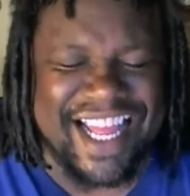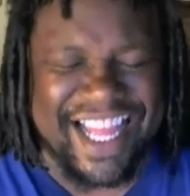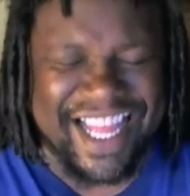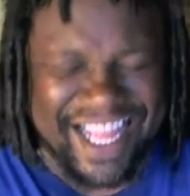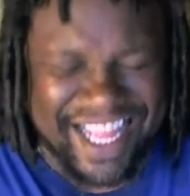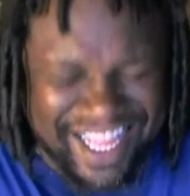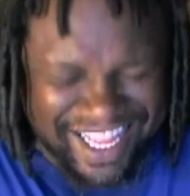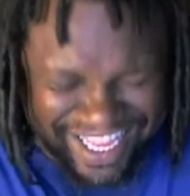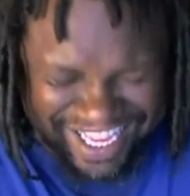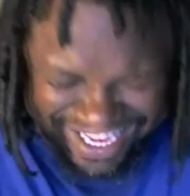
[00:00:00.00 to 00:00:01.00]

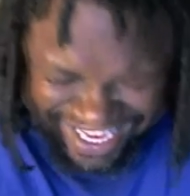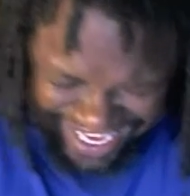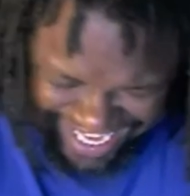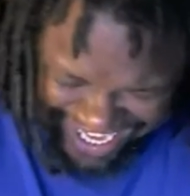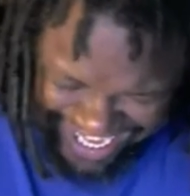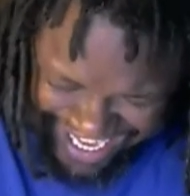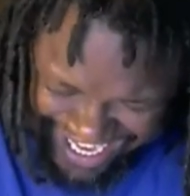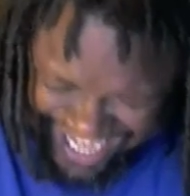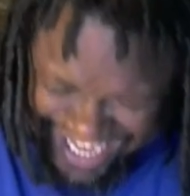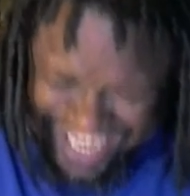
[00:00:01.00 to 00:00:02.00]

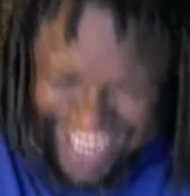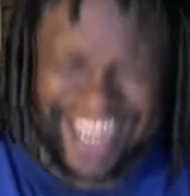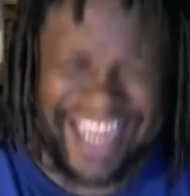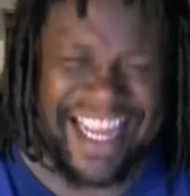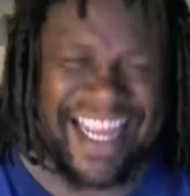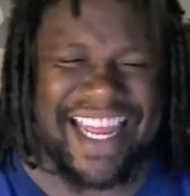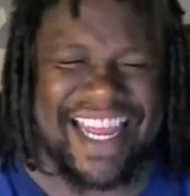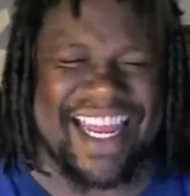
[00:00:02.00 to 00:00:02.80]
No one is speaking in this clip.